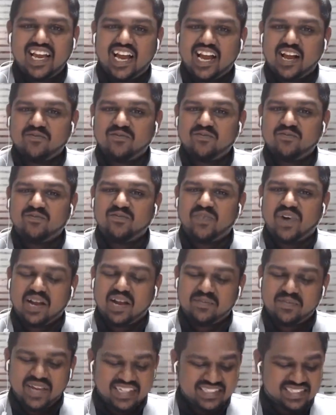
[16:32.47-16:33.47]
I'm
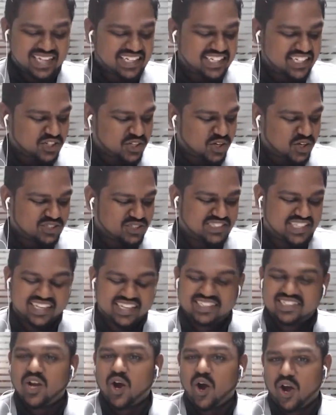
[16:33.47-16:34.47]
excited to go check
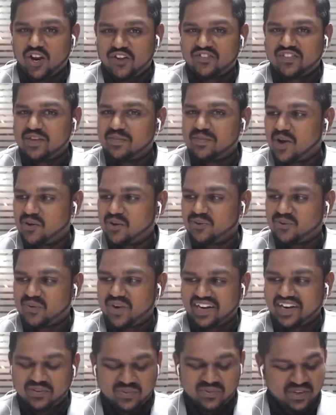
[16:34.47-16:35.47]
all of them out
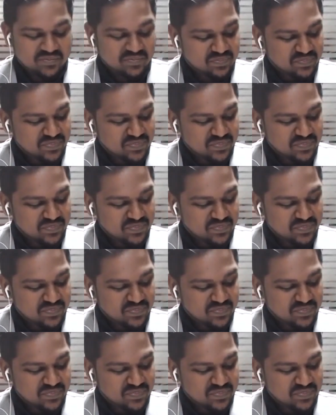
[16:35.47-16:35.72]
right away.